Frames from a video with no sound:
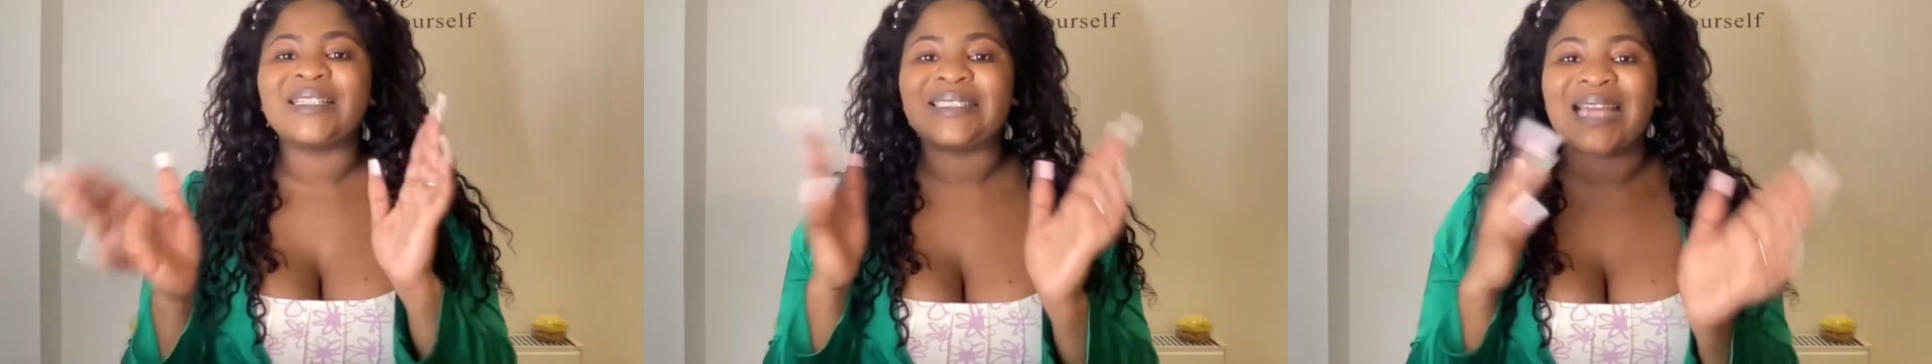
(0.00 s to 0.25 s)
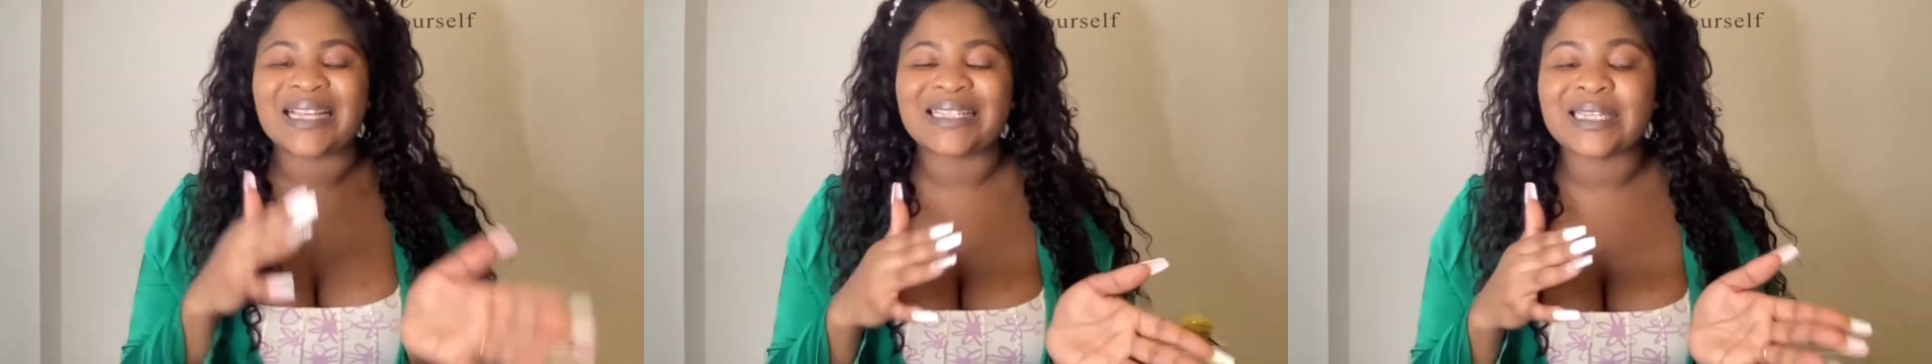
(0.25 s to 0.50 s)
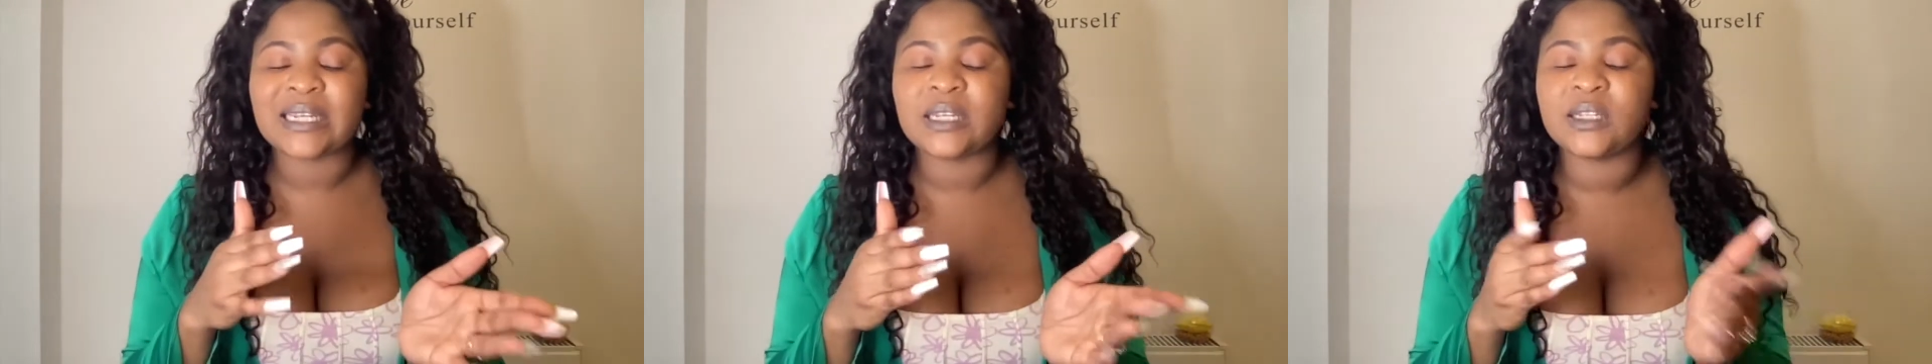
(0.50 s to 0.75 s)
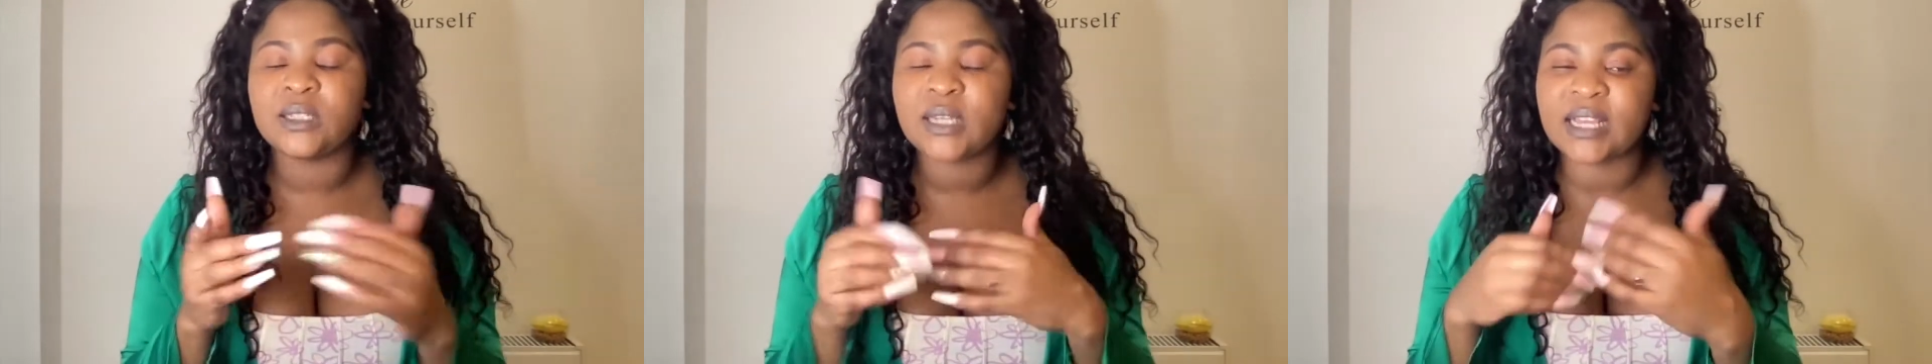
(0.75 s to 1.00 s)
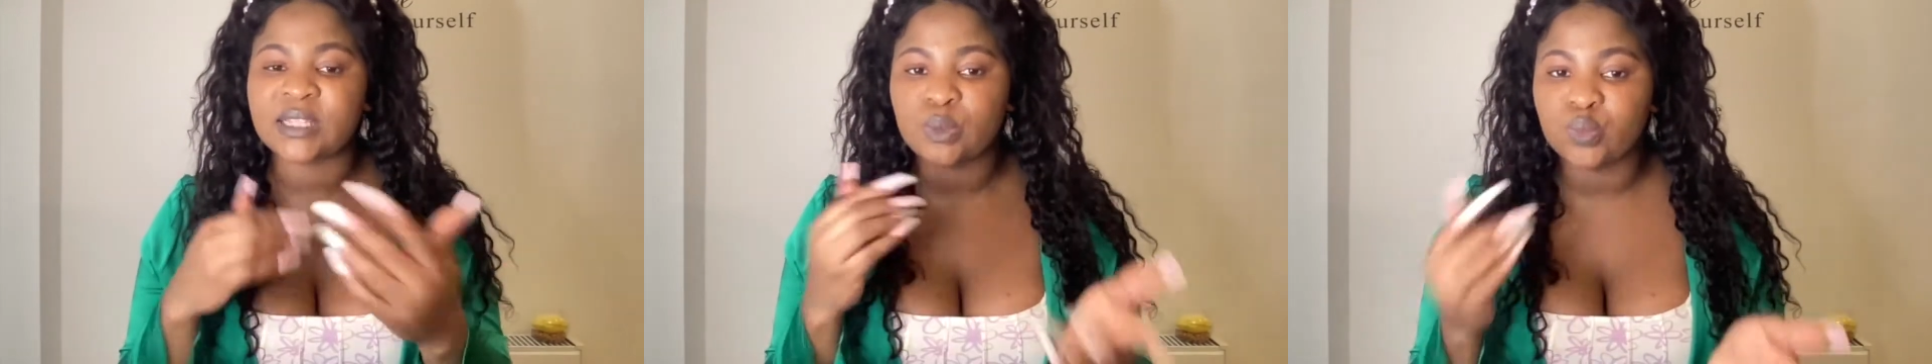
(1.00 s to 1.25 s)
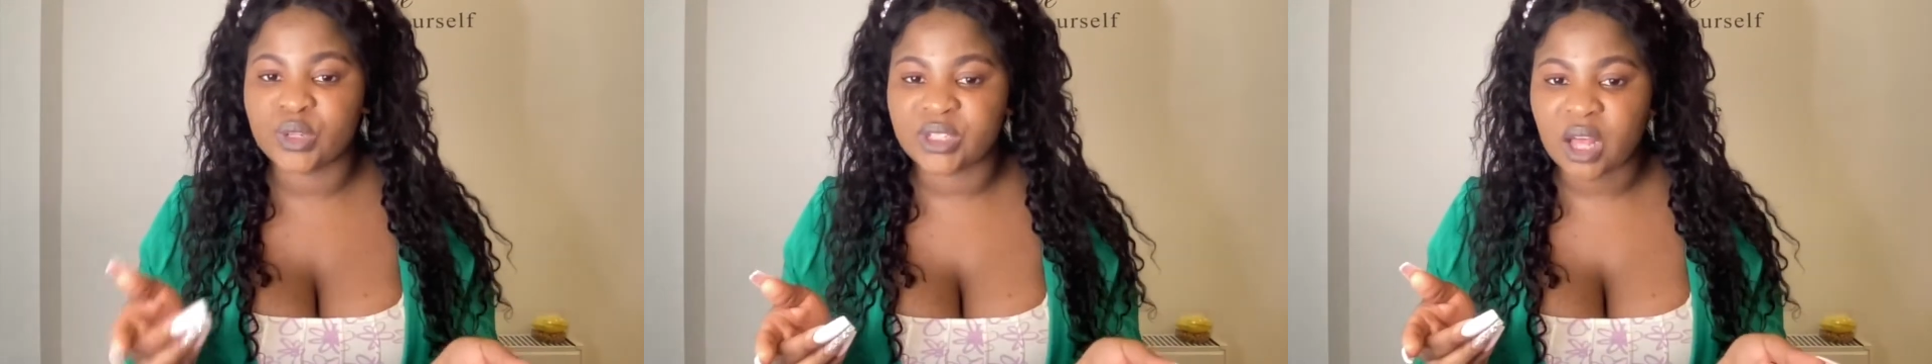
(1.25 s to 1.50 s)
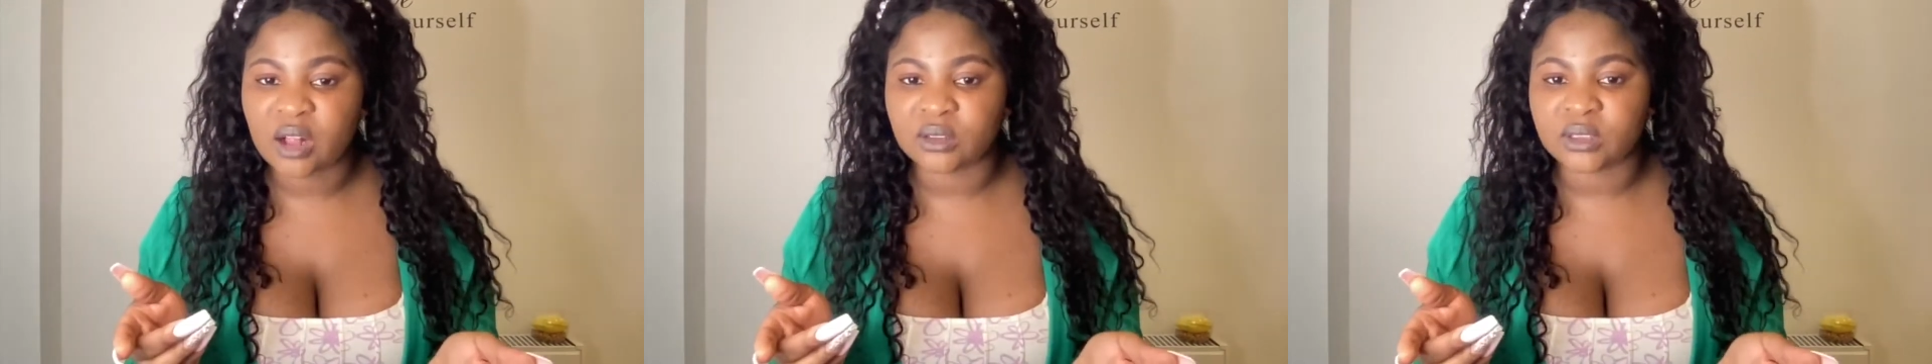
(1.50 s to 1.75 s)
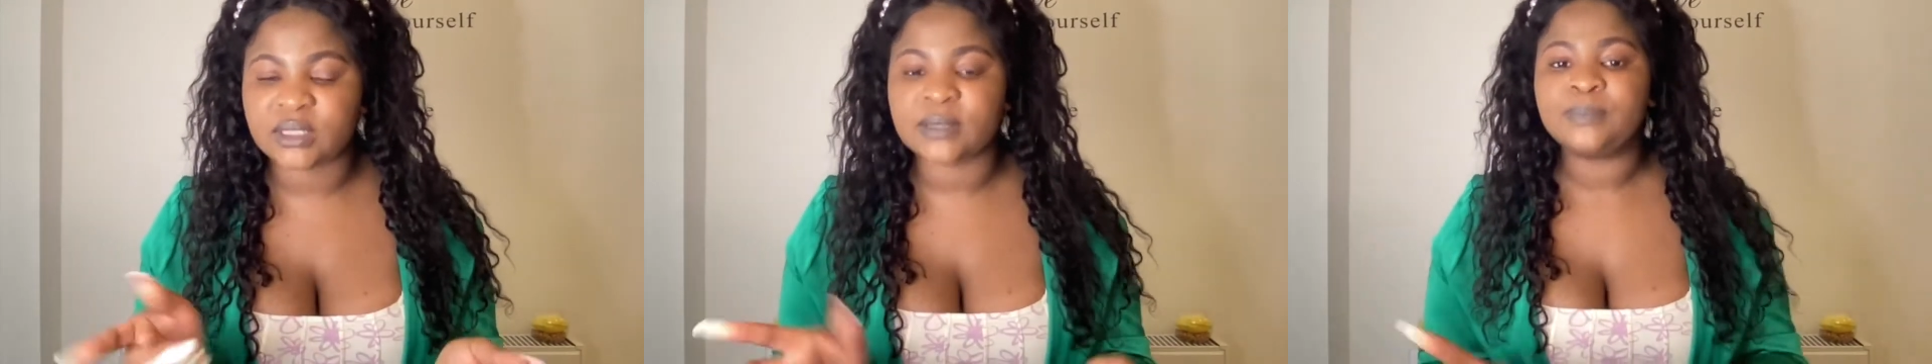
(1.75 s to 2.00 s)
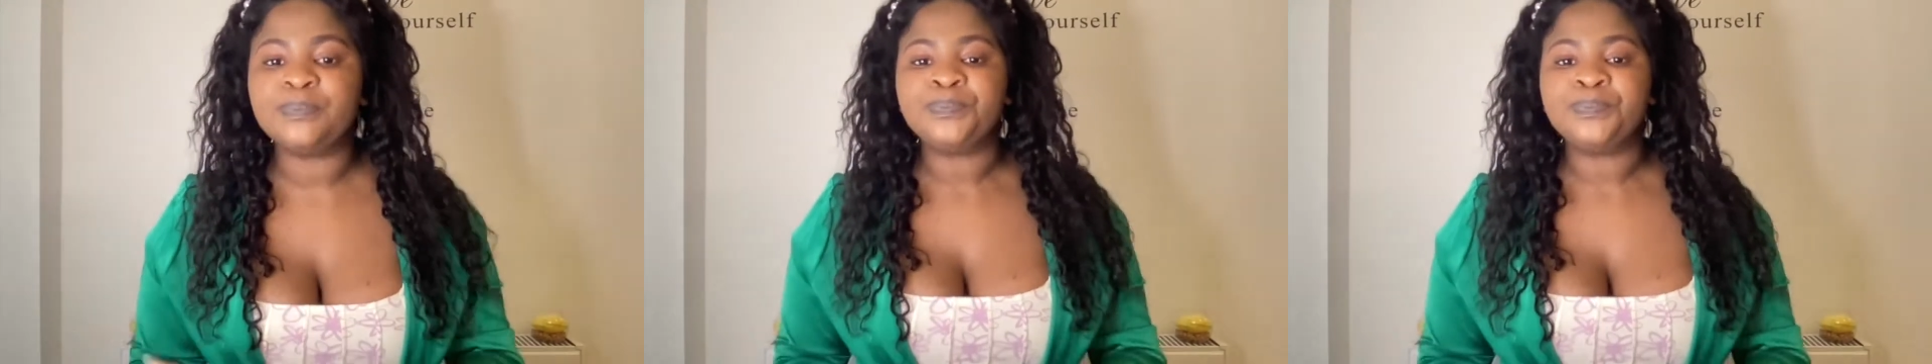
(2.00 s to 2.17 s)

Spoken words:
test results.